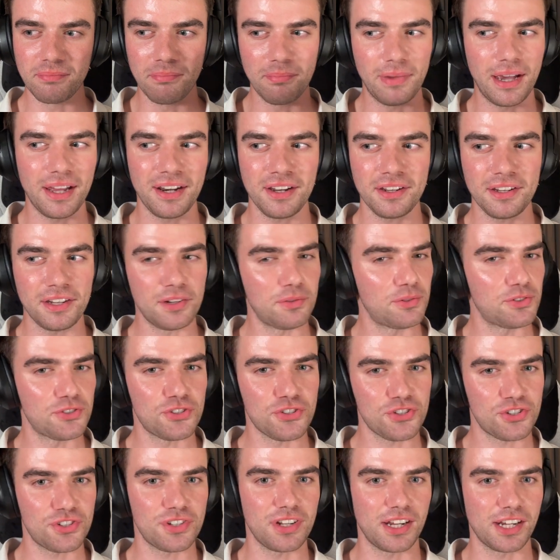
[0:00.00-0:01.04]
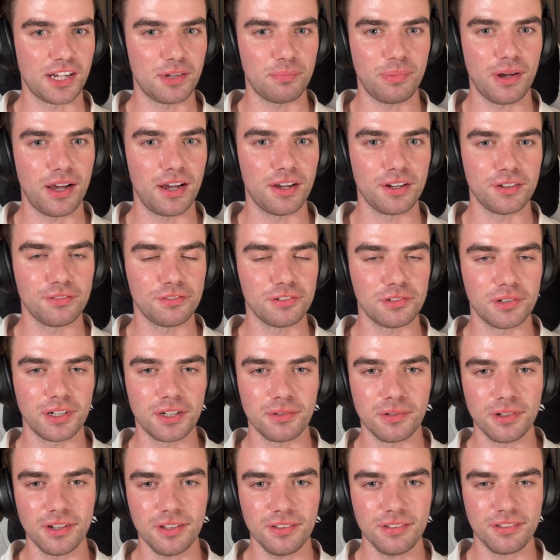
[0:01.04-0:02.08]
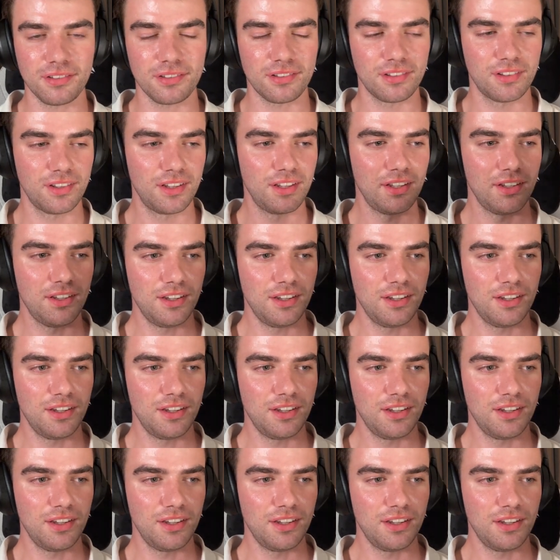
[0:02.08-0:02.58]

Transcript: mattered. It was just like a part of who I was.